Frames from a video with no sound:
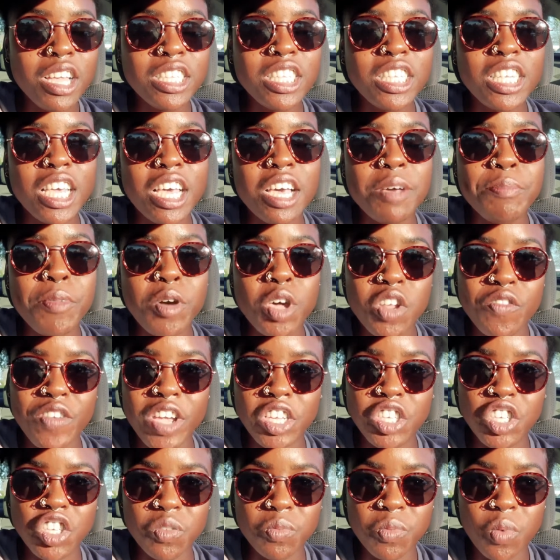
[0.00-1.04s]
to
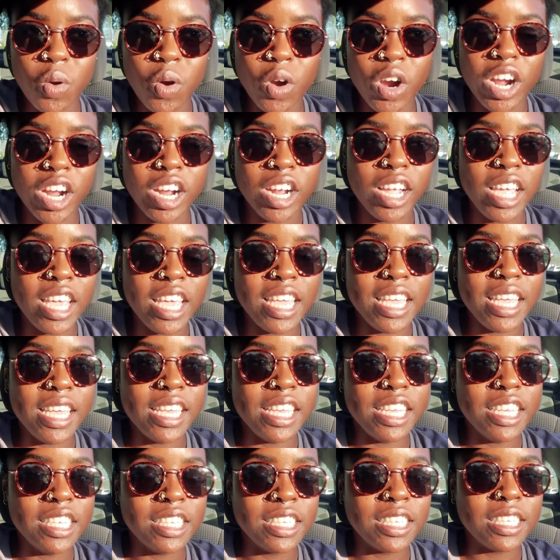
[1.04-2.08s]
motivate you more
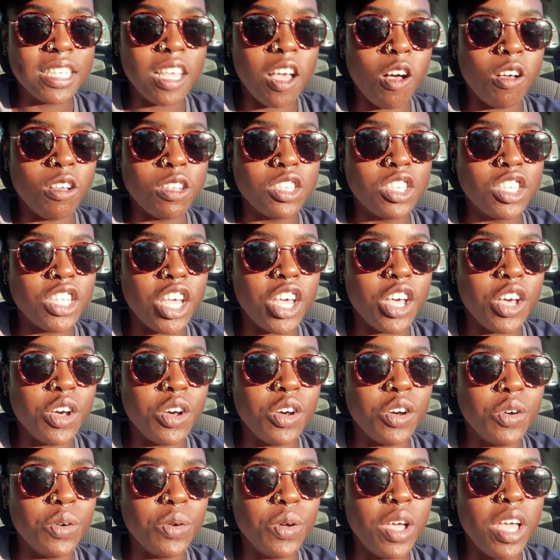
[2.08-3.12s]
is
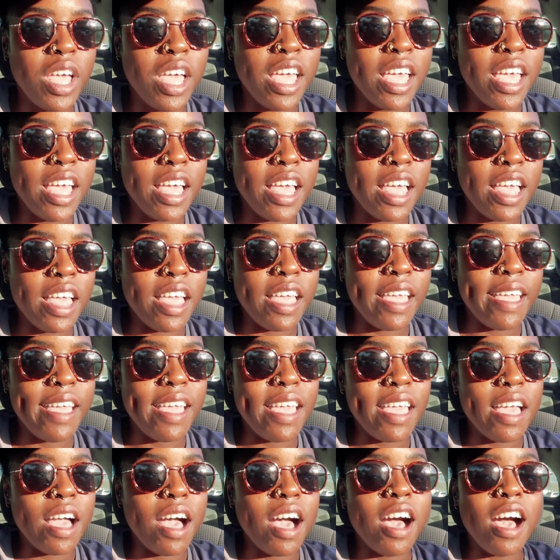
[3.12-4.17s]
also,
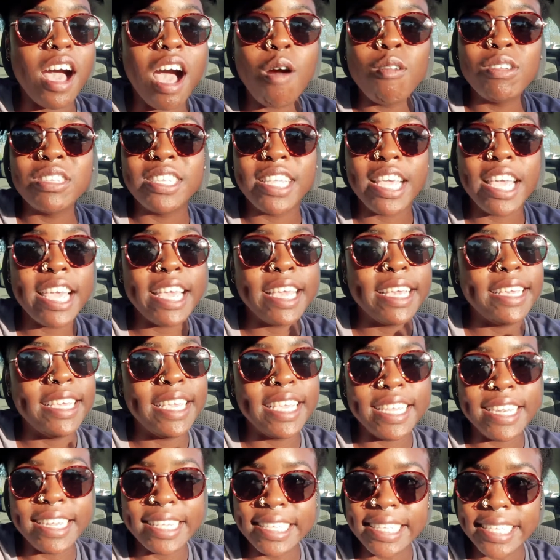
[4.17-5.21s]
I would say,
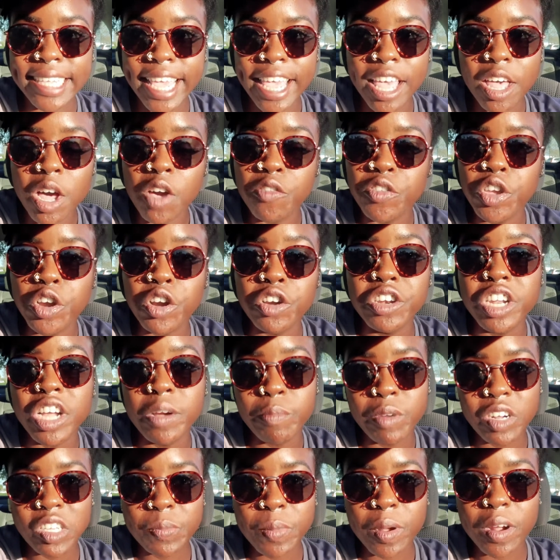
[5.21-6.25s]
get a scale if you're a
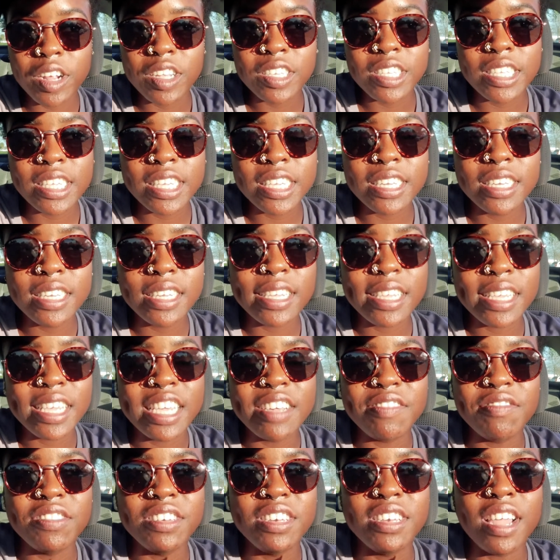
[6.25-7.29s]
numbers person.
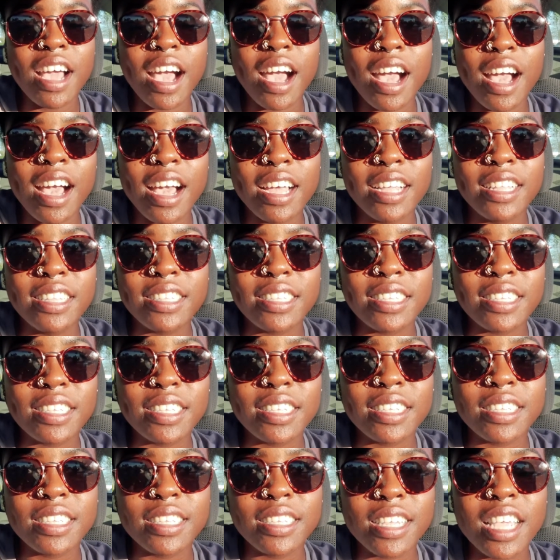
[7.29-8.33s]
If not,
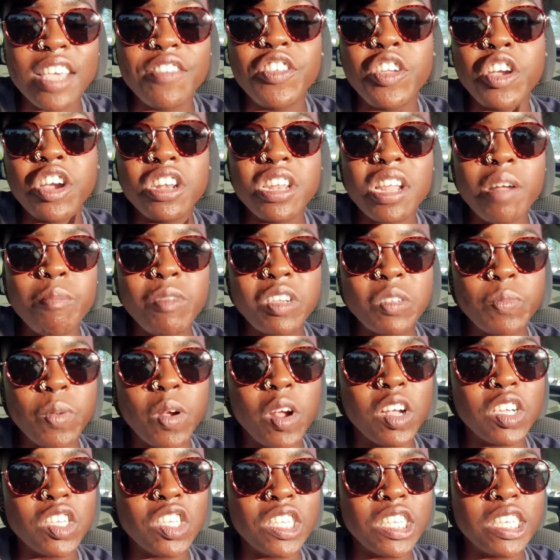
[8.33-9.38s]
if you're a numbers
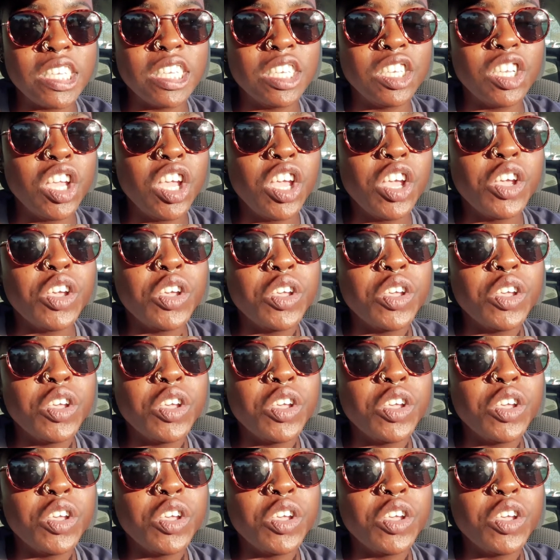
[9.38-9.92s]
person,